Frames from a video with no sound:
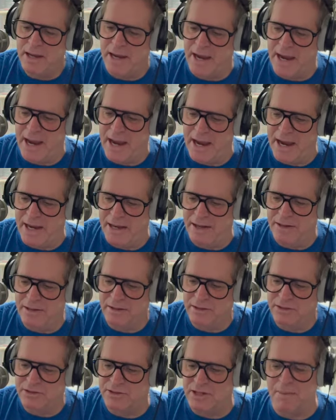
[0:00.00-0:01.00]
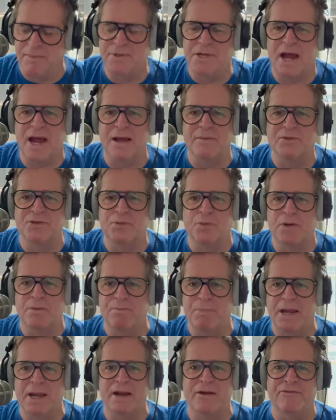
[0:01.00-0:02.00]
And sometimes when
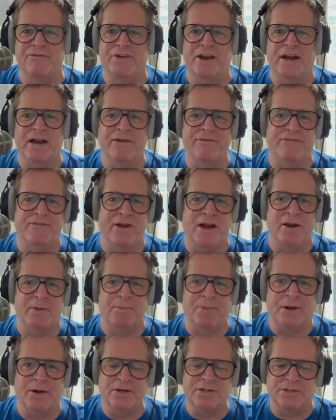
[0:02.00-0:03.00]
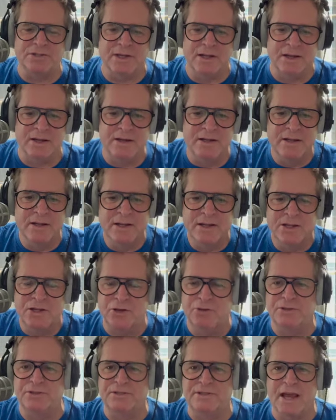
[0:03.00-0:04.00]
being a very fair person,
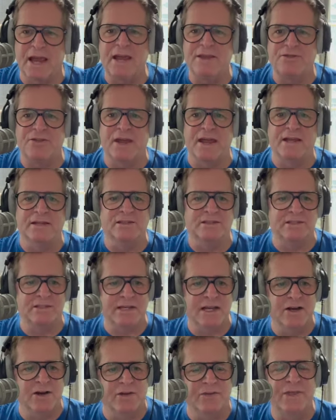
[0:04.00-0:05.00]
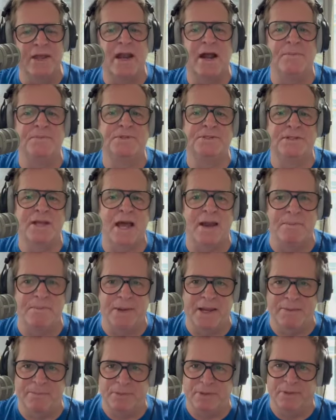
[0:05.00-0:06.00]
you say things still that upset
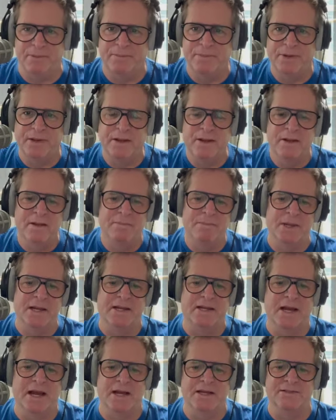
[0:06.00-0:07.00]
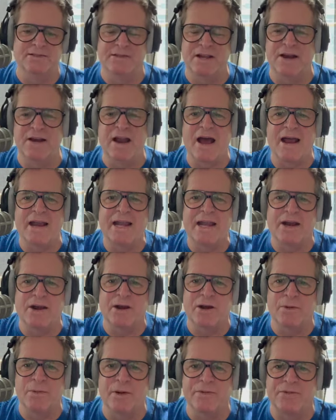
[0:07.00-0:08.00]
people because they're not
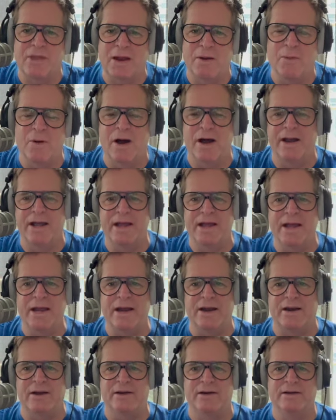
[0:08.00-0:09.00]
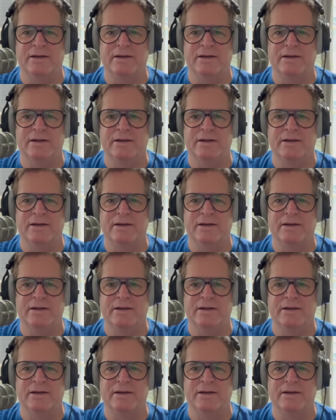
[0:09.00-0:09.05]
hearing what they want to hear.